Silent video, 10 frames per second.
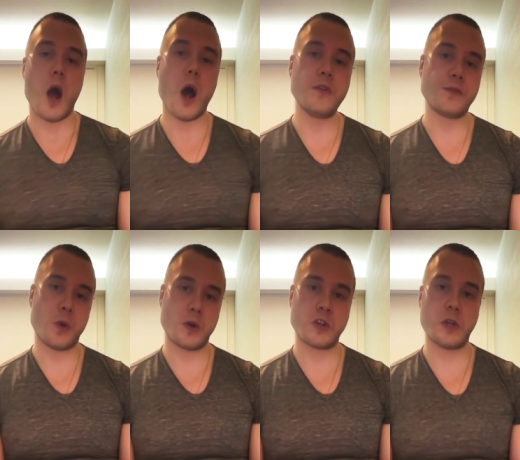
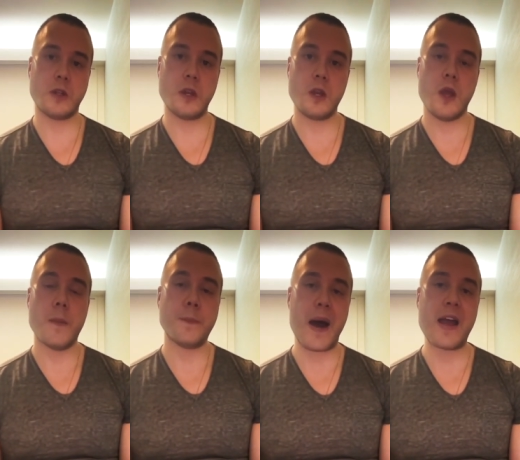Unfortunately,
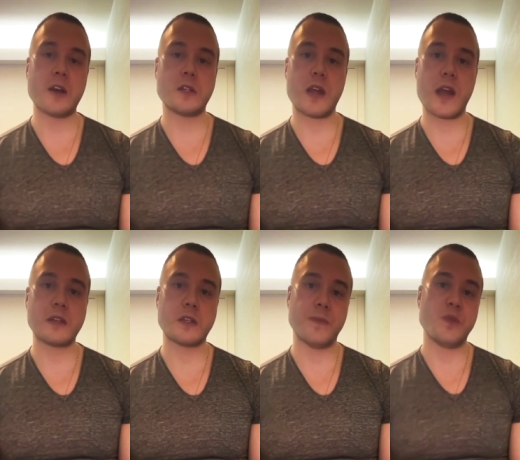
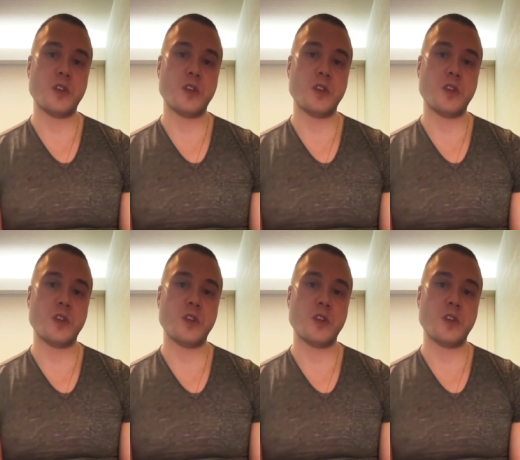biostats,